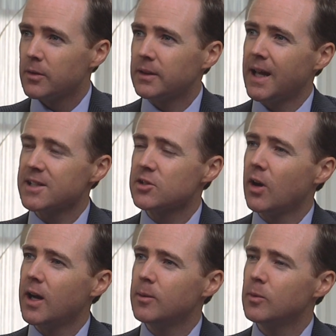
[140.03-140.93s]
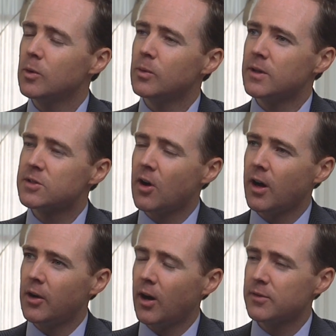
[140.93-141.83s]
The last time we
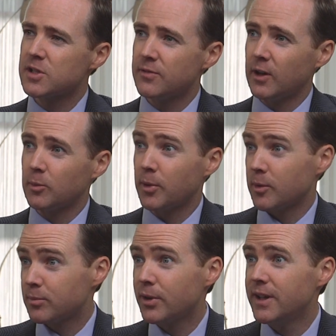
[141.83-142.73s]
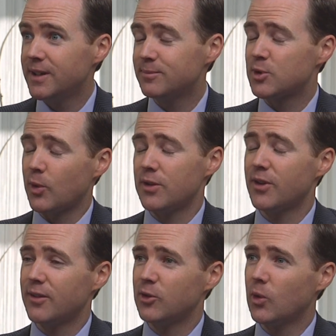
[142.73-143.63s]
saw an office developer
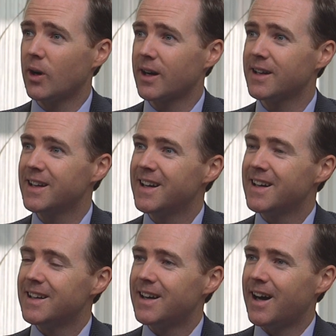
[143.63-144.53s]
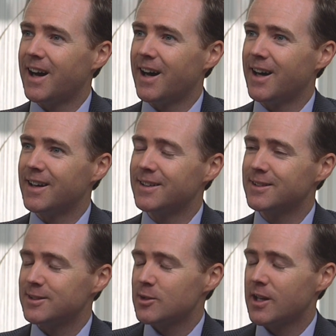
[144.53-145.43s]
pre-25 York
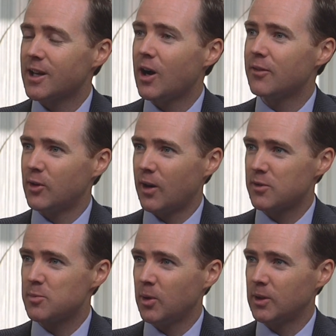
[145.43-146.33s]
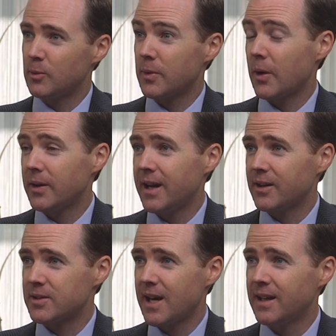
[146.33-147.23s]
kick off an office building without an
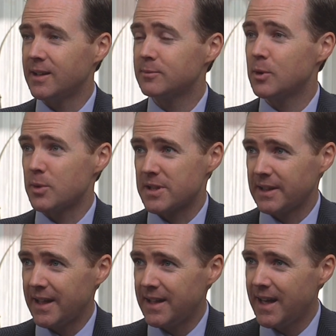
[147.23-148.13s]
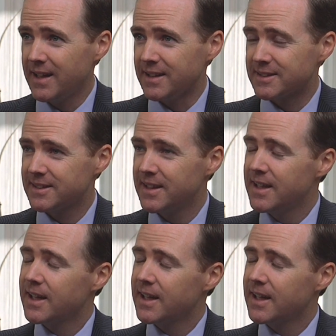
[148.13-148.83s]
anchor tenant, it was the late 80s.